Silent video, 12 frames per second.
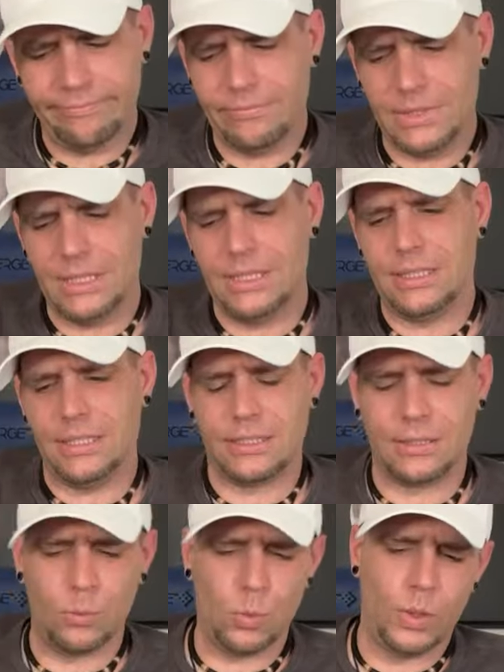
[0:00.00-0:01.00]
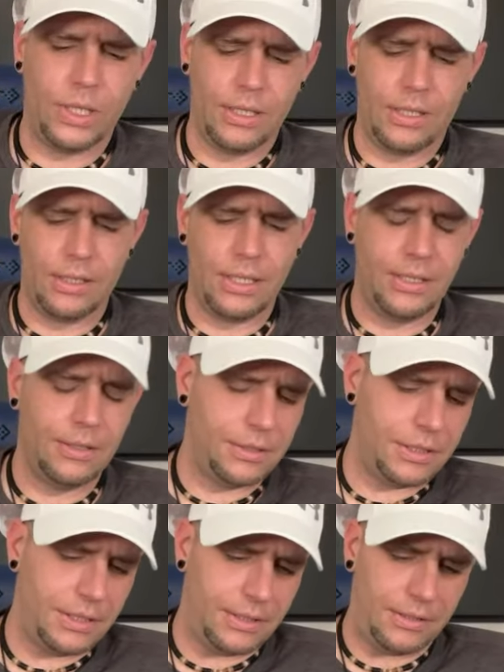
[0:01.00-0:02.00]
Well, this is some weird
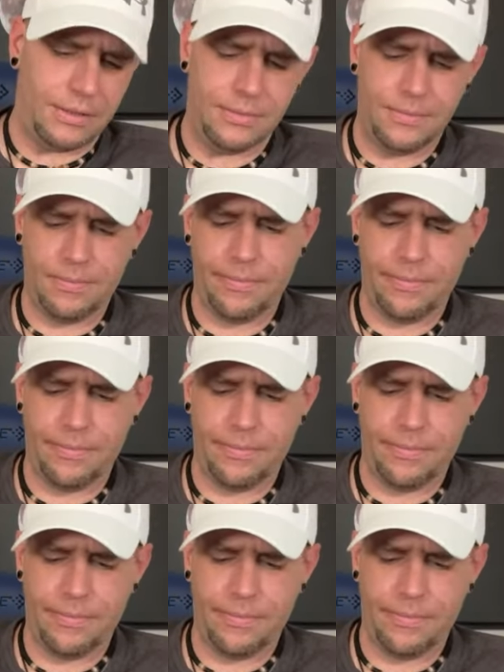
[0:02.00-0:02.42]
energy here.